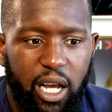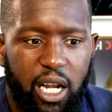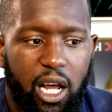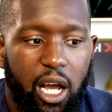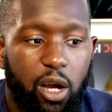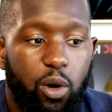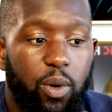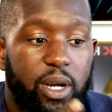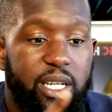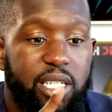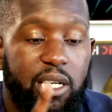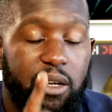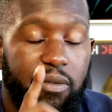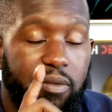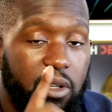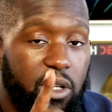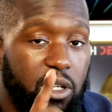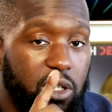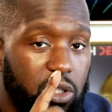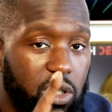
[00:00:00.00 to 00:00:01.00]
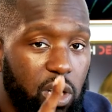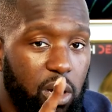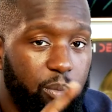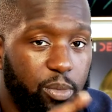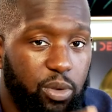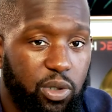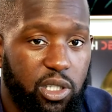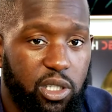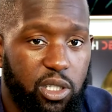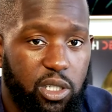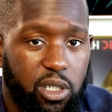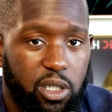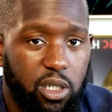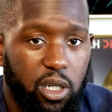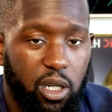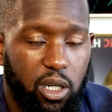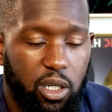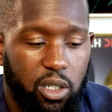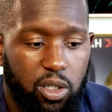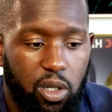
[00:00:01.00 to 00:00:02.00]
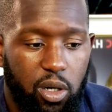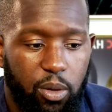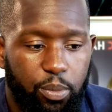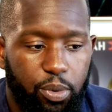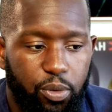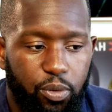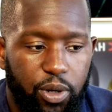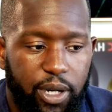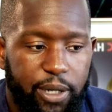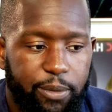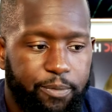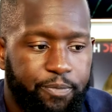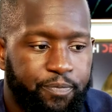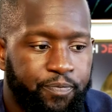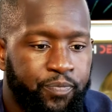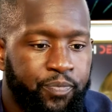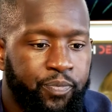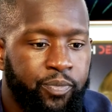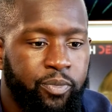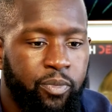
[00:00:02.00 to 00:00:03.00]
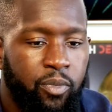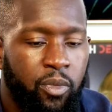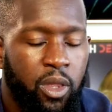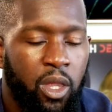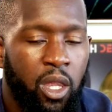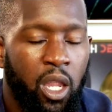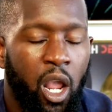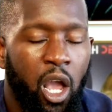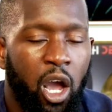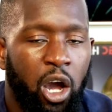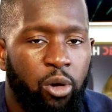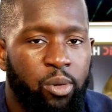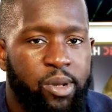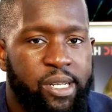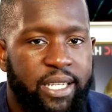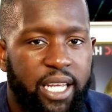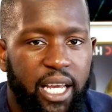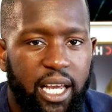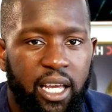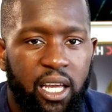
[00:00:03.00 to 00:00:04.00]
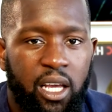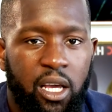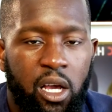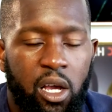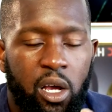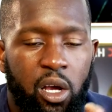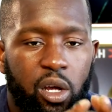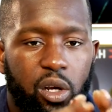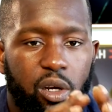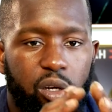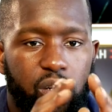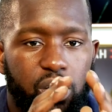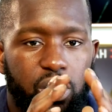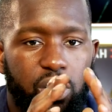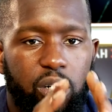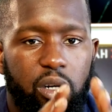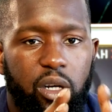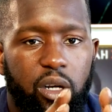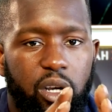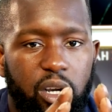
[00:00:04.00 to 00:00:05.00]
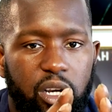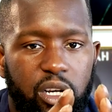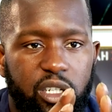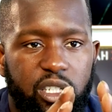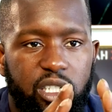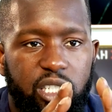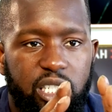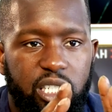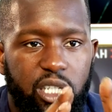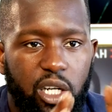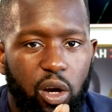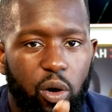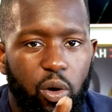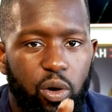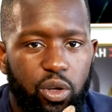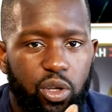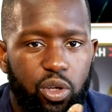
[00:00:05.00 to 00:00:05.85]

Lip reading: And I always give an example. This is an example, right? I always say, go on